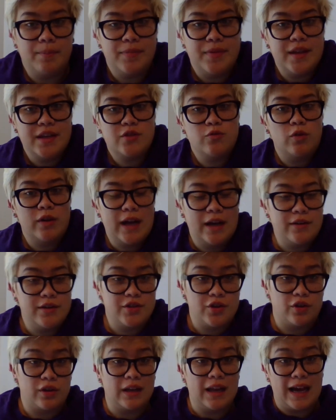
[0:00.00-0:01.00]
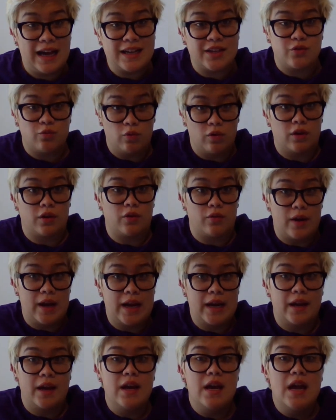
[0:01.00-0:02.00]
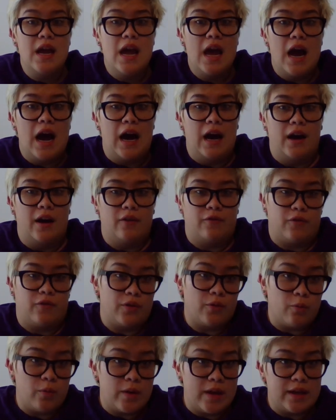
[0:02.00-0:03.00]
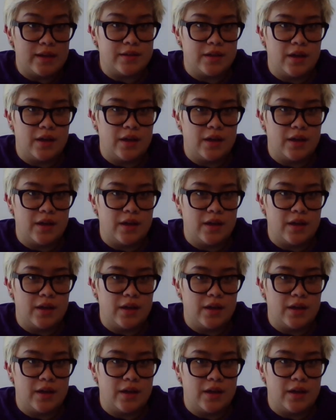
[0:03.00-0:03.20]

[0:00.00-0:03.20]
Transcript: This will count as your classwork grade for the week.